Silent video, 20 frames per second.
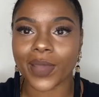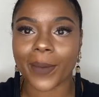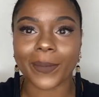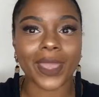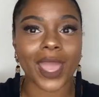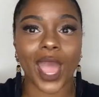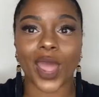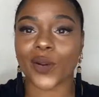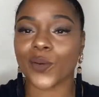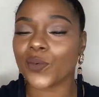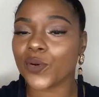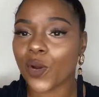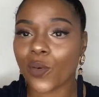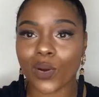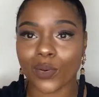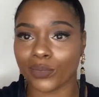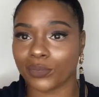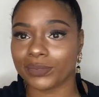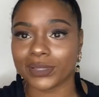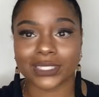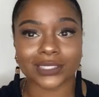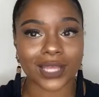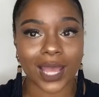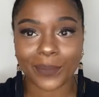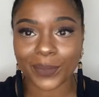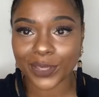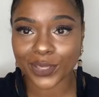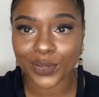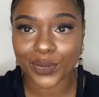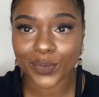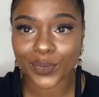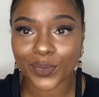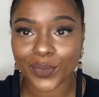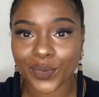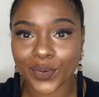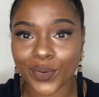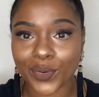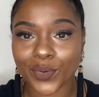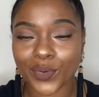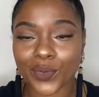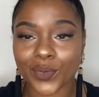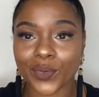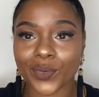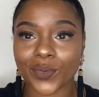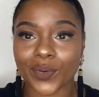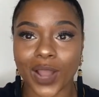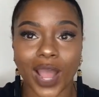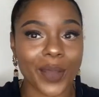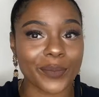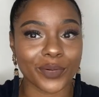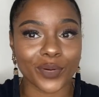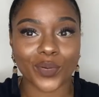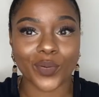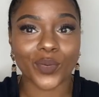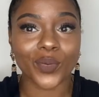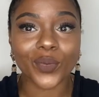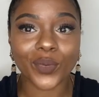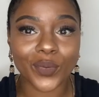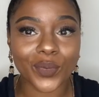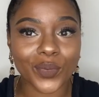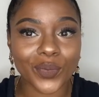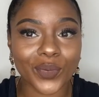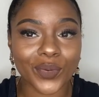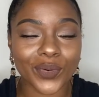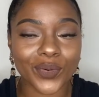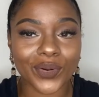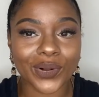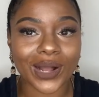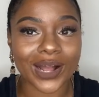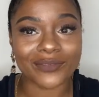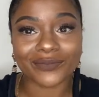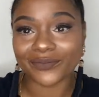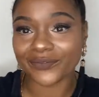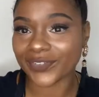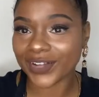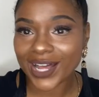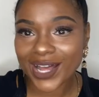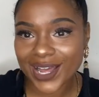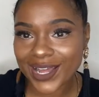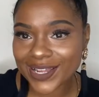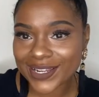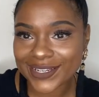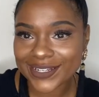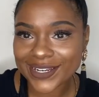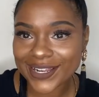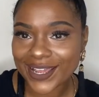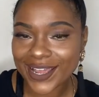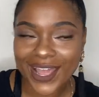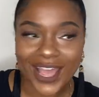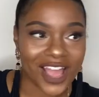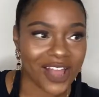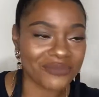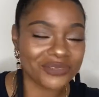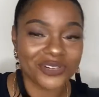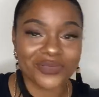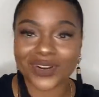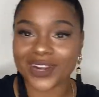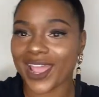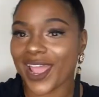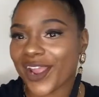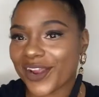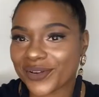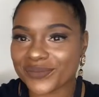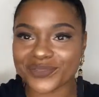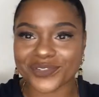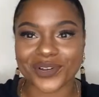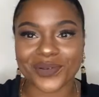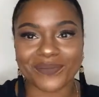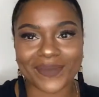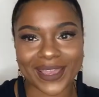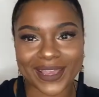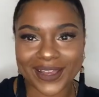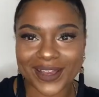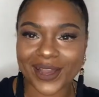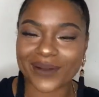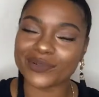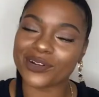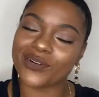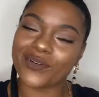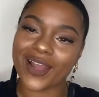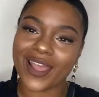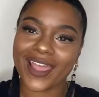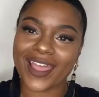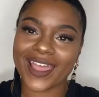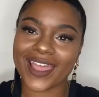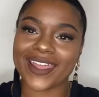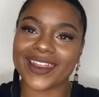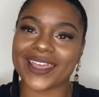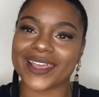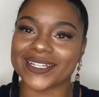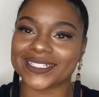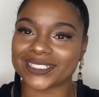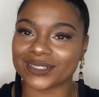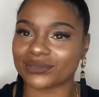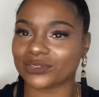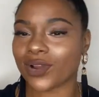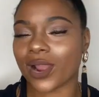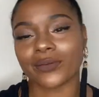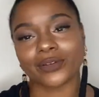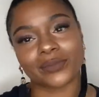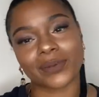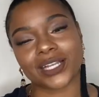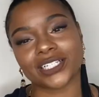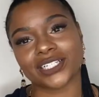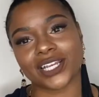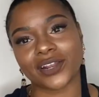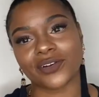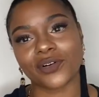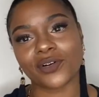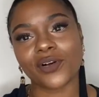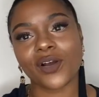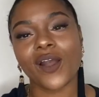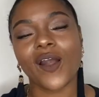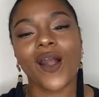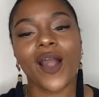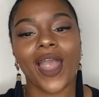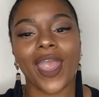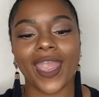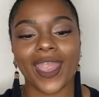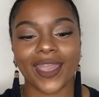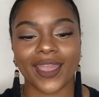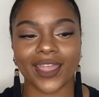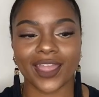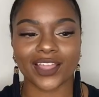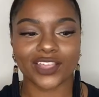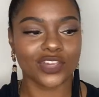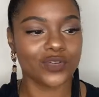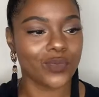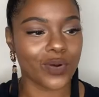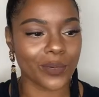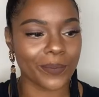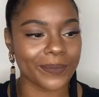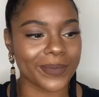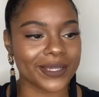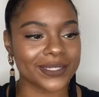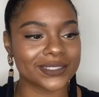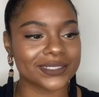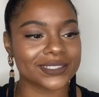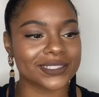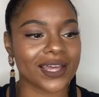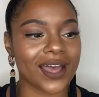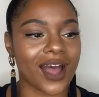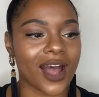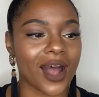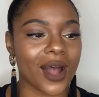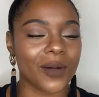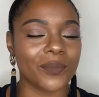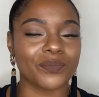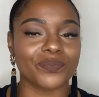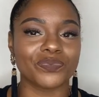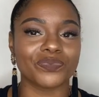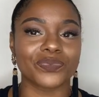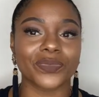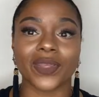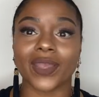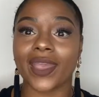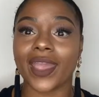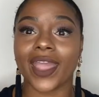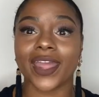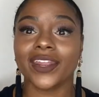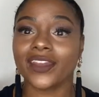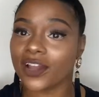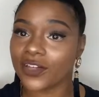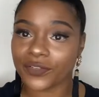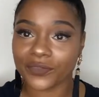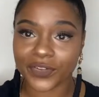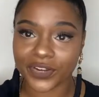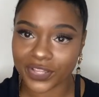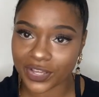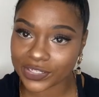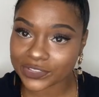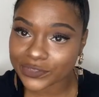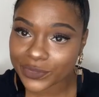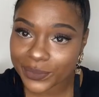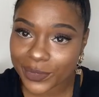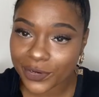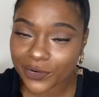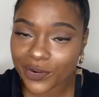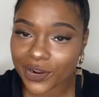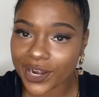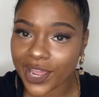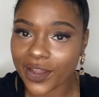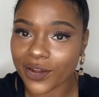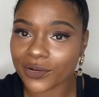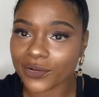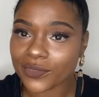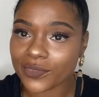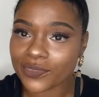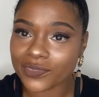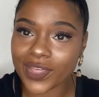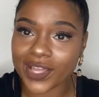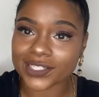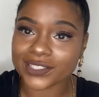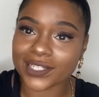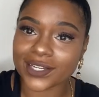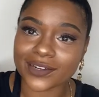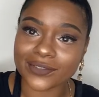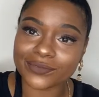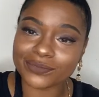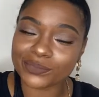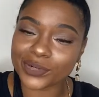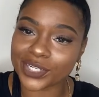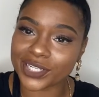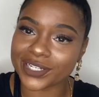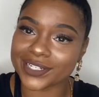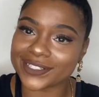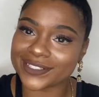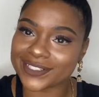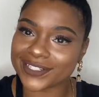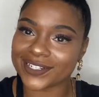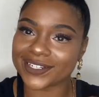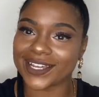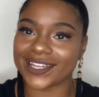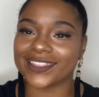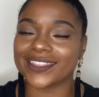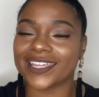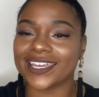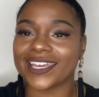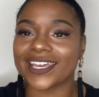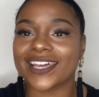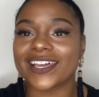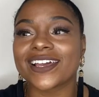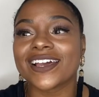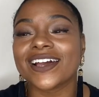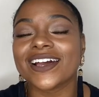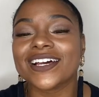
I mean, I don't know what will be stopping you. I'm cool. I'm fun, I'm doing hair, I'm doing makeup. Go ahead and subscribe to my channel, and you won't miss any other videos from here on out. That's a pretty good deal, I think.